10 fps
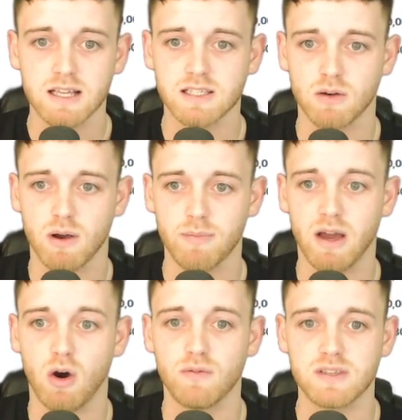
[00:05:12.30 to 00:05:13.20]
So
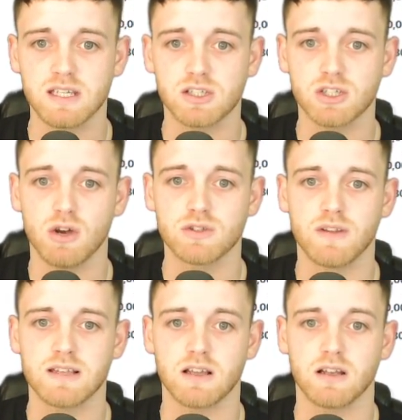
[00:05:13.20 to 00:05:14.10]
that obviously shows that
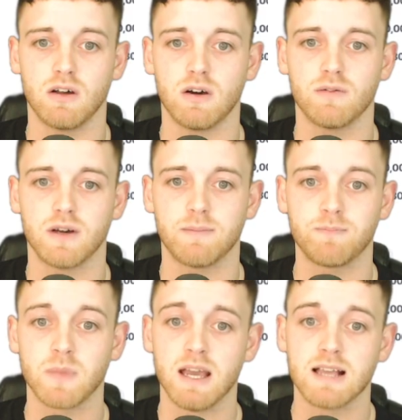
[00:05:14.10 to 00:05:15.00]
there's a lot
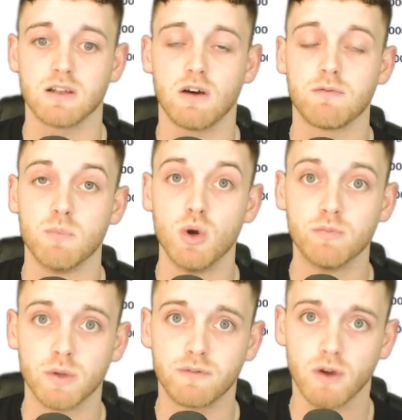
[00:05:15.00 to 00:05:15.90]
of
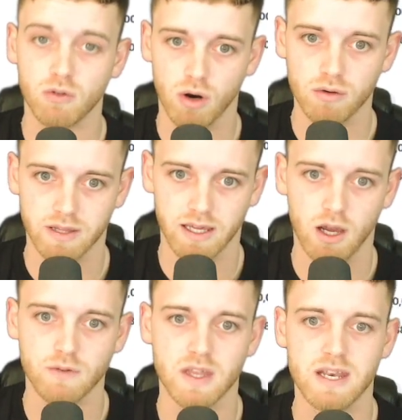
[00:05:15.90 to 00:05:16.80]
movement for growth here
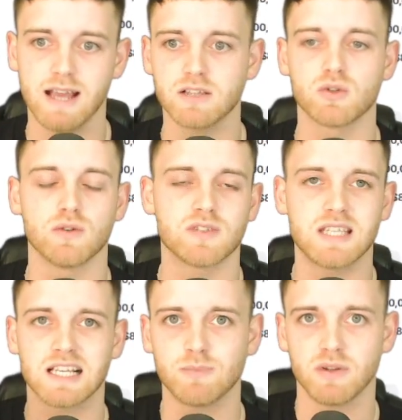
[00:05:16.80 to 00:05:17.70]
over the next sort of
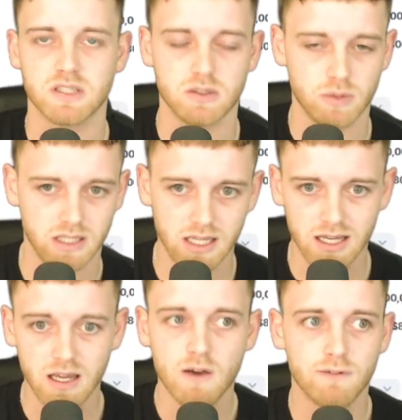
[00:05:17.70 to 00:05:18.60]
6 months to a
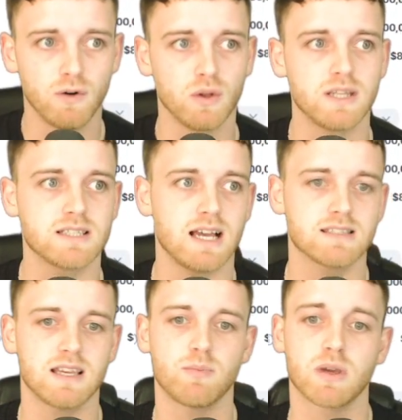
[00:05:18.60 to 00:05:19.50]
year for this
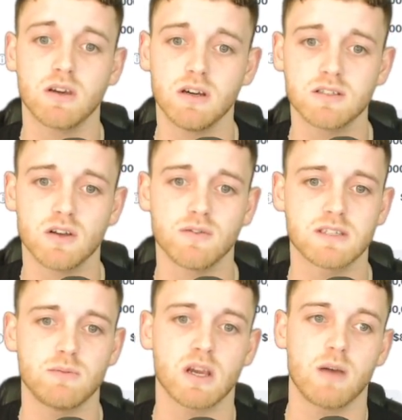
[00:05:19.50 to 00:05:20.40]
asset, because
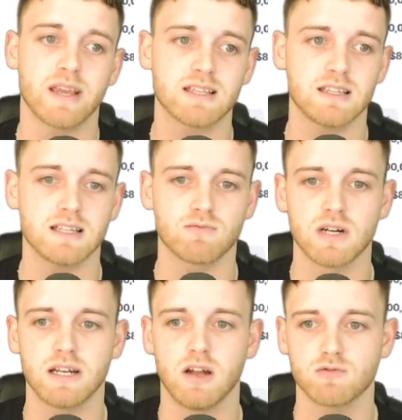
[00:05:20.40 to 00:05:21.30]
obviously we're coming into this
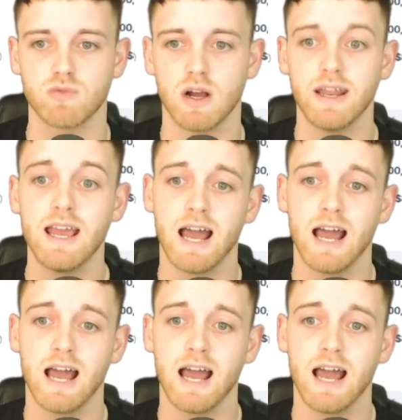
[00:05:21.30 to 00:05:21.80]
really nice run.